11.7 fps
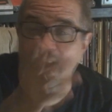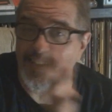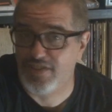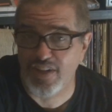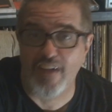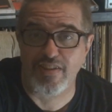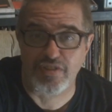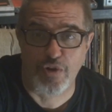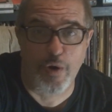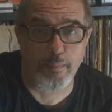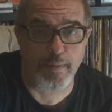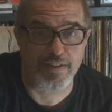I saw the
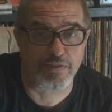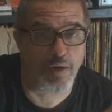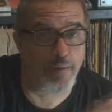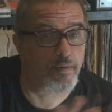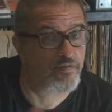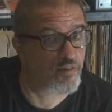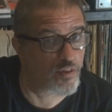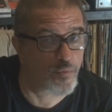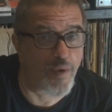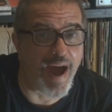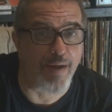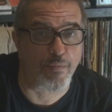Scorpions one, but for the
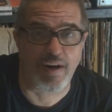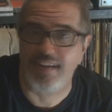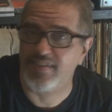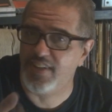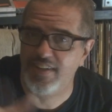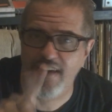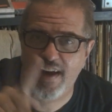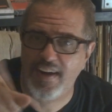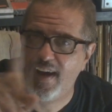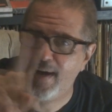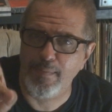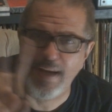Ratt one, I said, no,
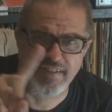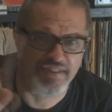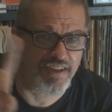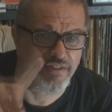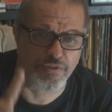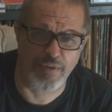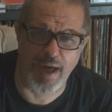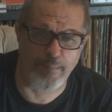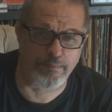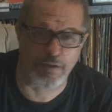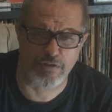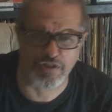no, I'm not sitting through
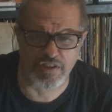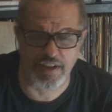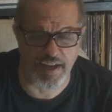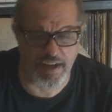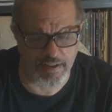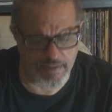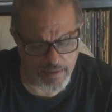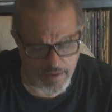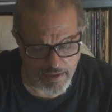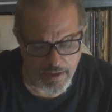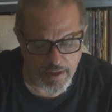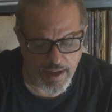that bullshit again.
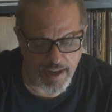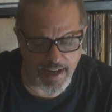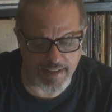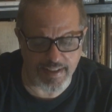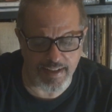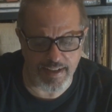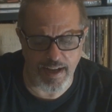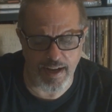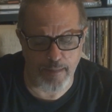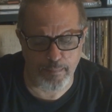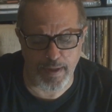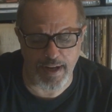And I did,
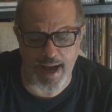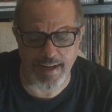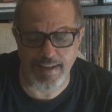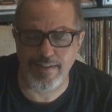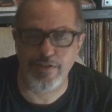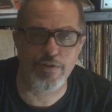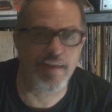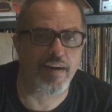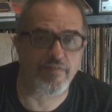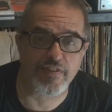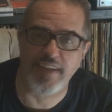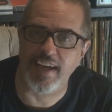uh, but I didn't do
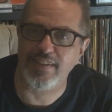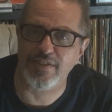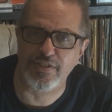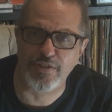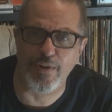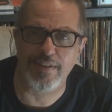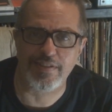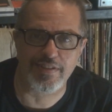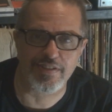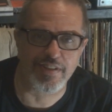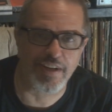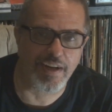that for Dangerous Toys
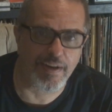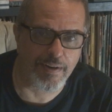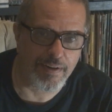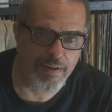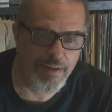because uh,